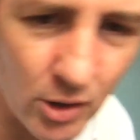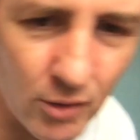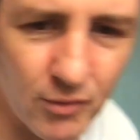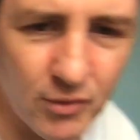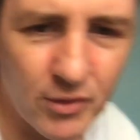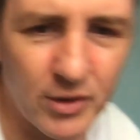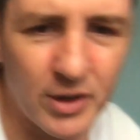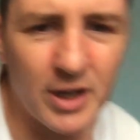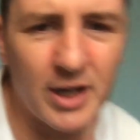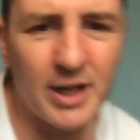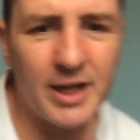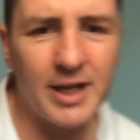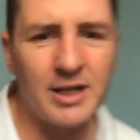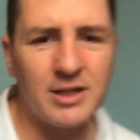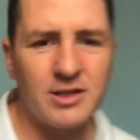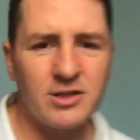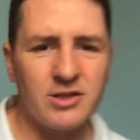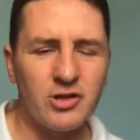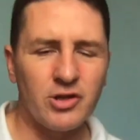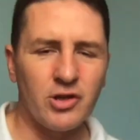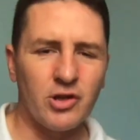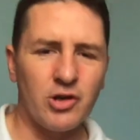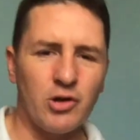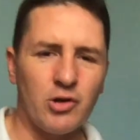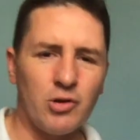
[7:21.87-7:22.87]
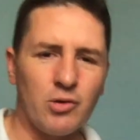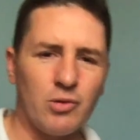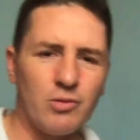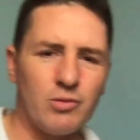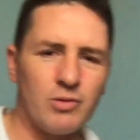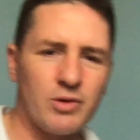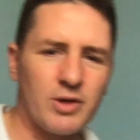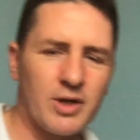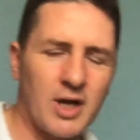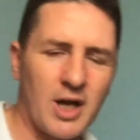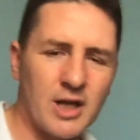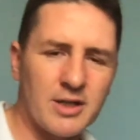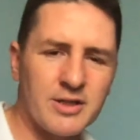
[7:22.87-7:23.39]
often lead to
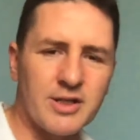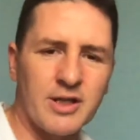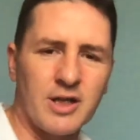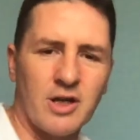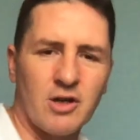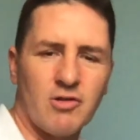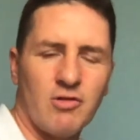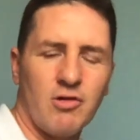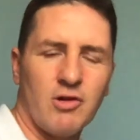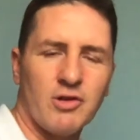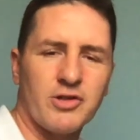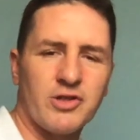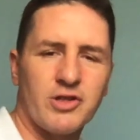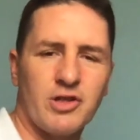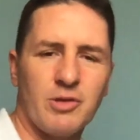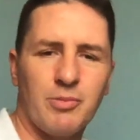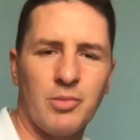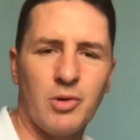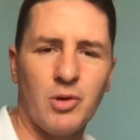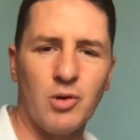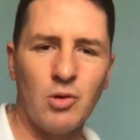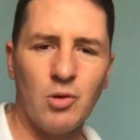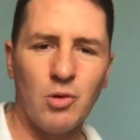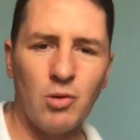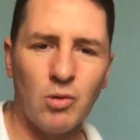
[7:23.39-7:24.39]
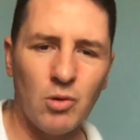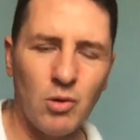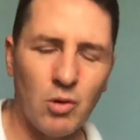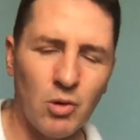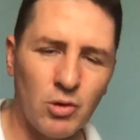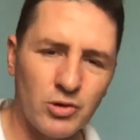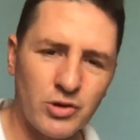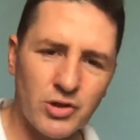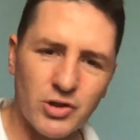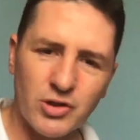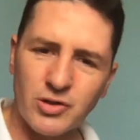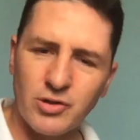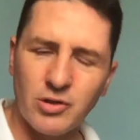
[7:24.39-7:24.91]
cutting across the ball or
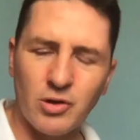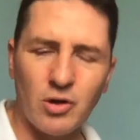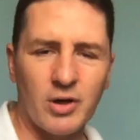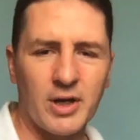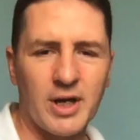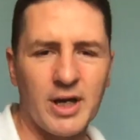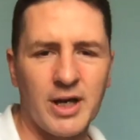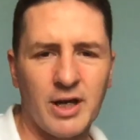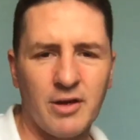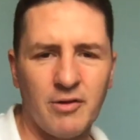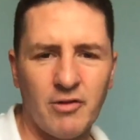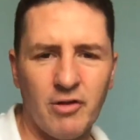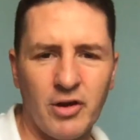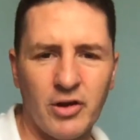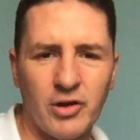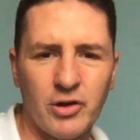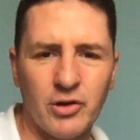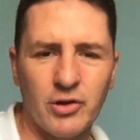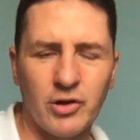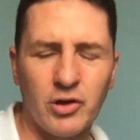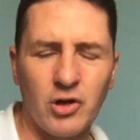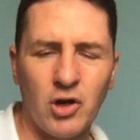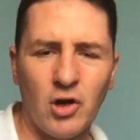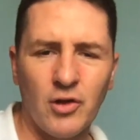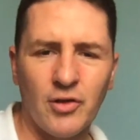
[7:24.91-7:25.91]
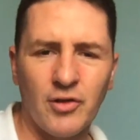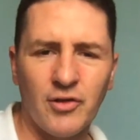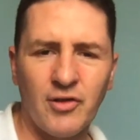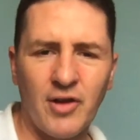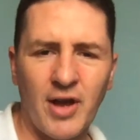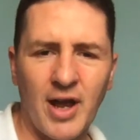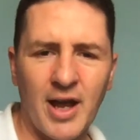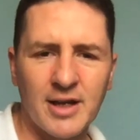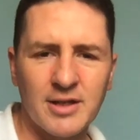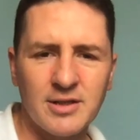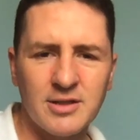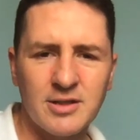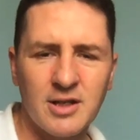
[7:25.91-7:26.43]
just not getting a very good
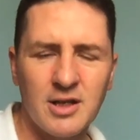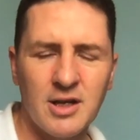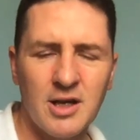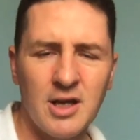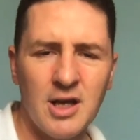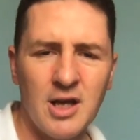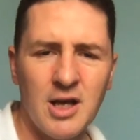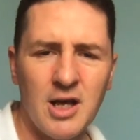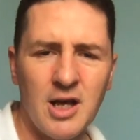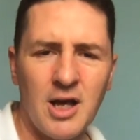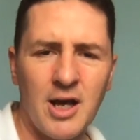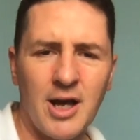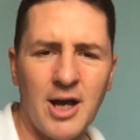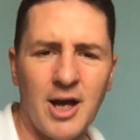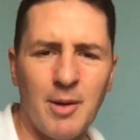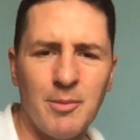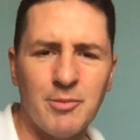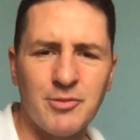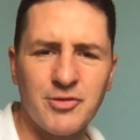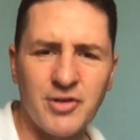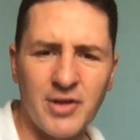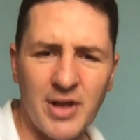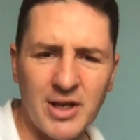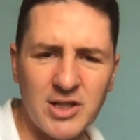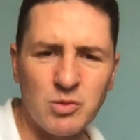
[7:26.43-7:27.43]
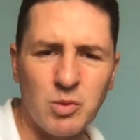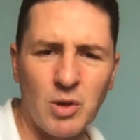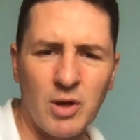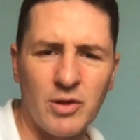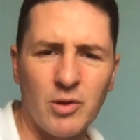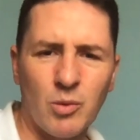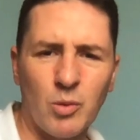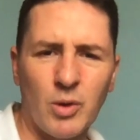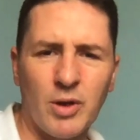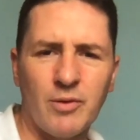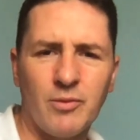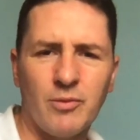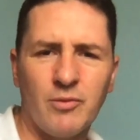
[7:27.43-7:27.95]
contact. So that's one
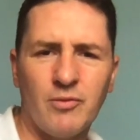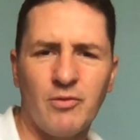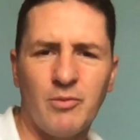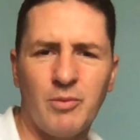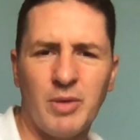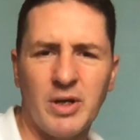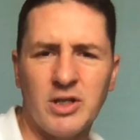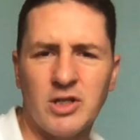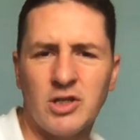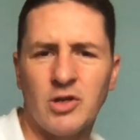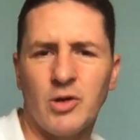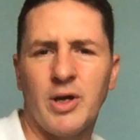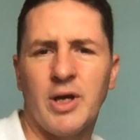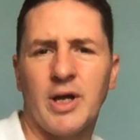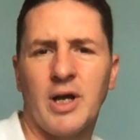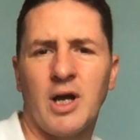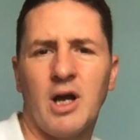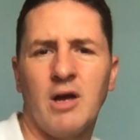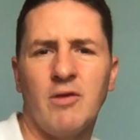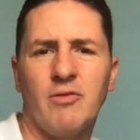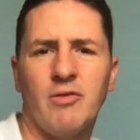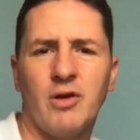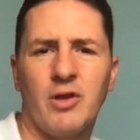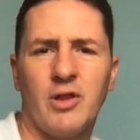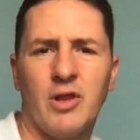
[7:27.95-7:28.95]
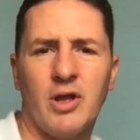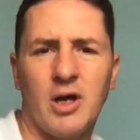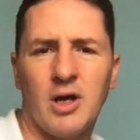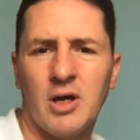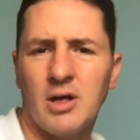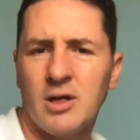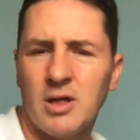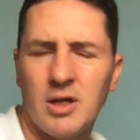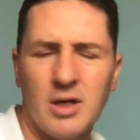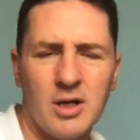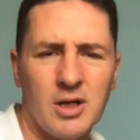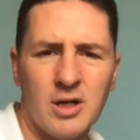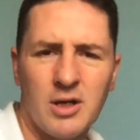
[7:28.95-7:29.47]
that we've been doing over
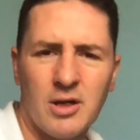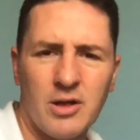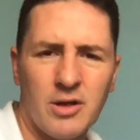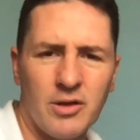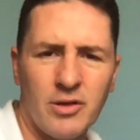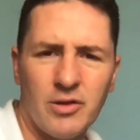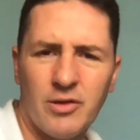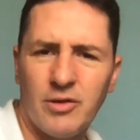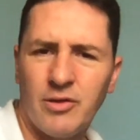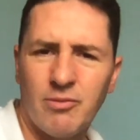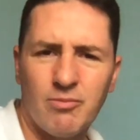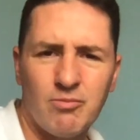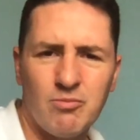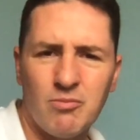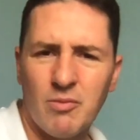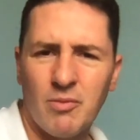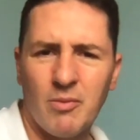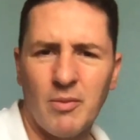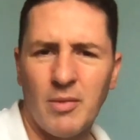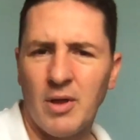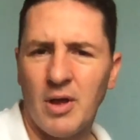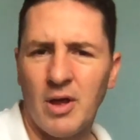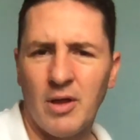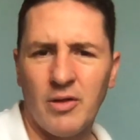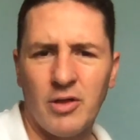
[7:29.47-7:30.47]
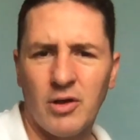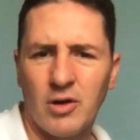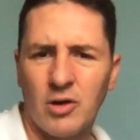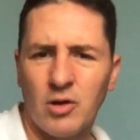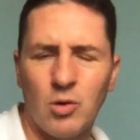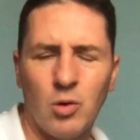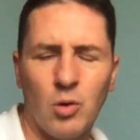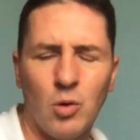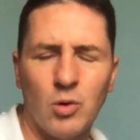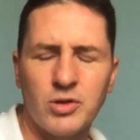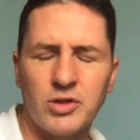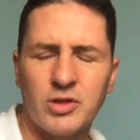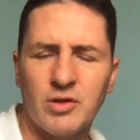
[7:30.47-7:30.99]
the
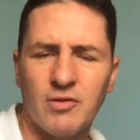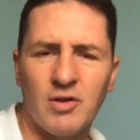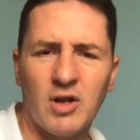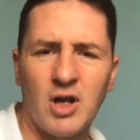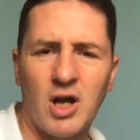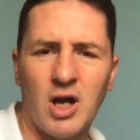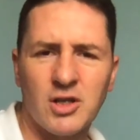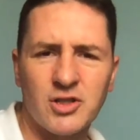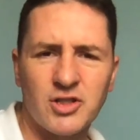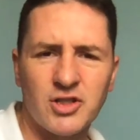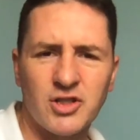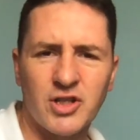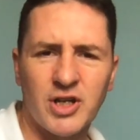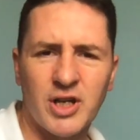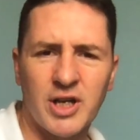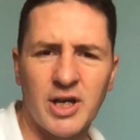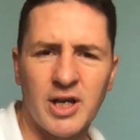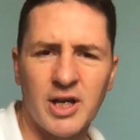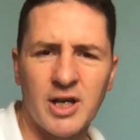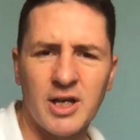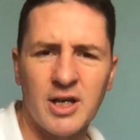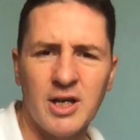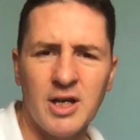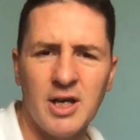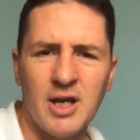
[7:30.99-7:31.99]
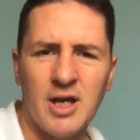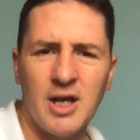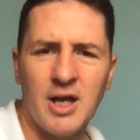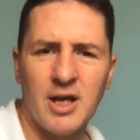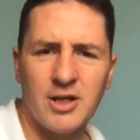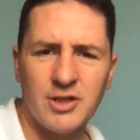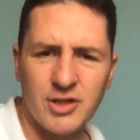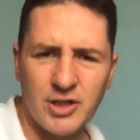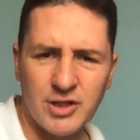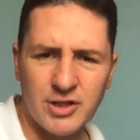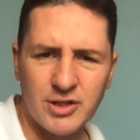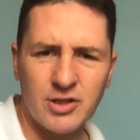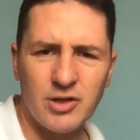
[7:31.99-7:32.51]
course of last year.
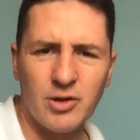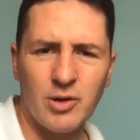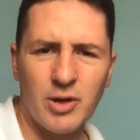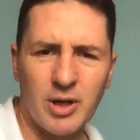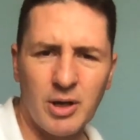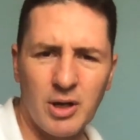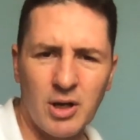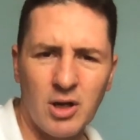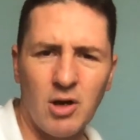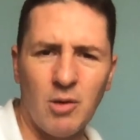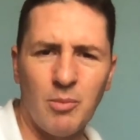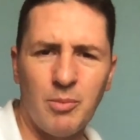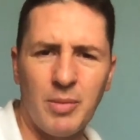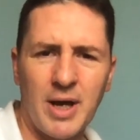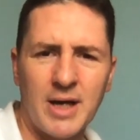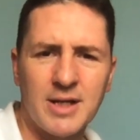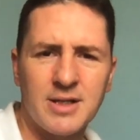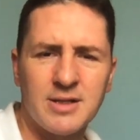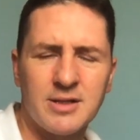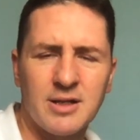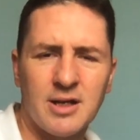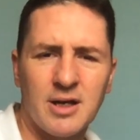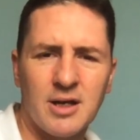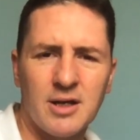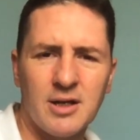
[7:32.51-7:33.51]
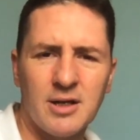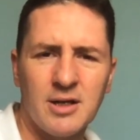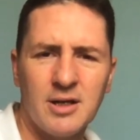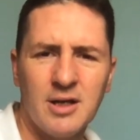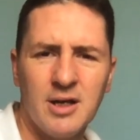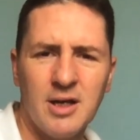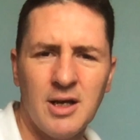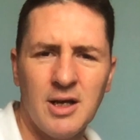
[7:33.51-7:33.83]
She's doing a lot better,